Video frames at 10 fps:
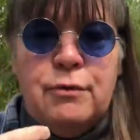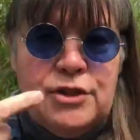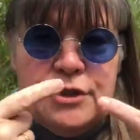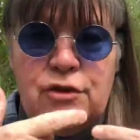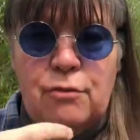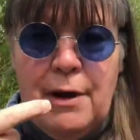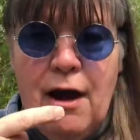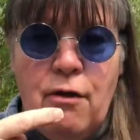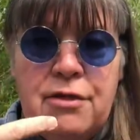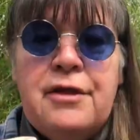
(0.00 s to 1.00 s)
which is your
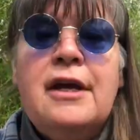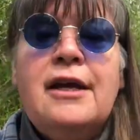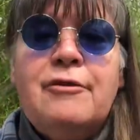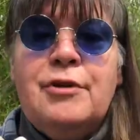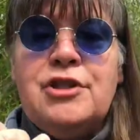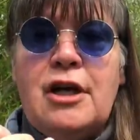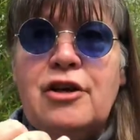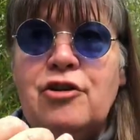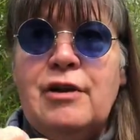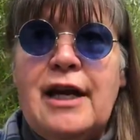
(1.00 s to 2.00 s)
mouth, which
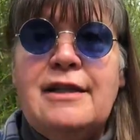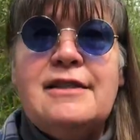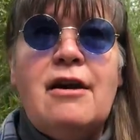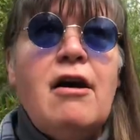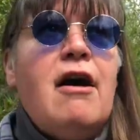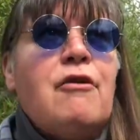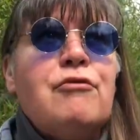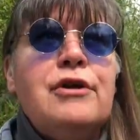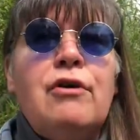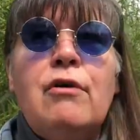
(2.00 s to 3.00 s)
creates a
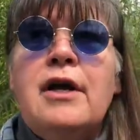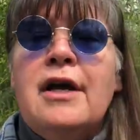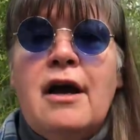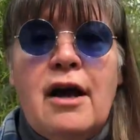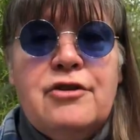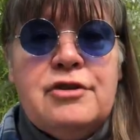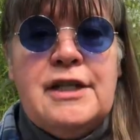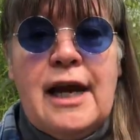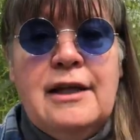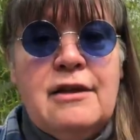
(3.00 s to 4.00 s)
real
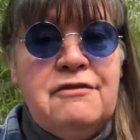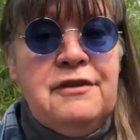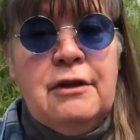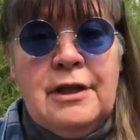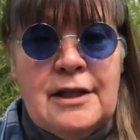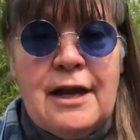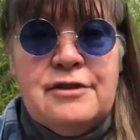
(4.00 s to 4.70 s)
understanding of feeling that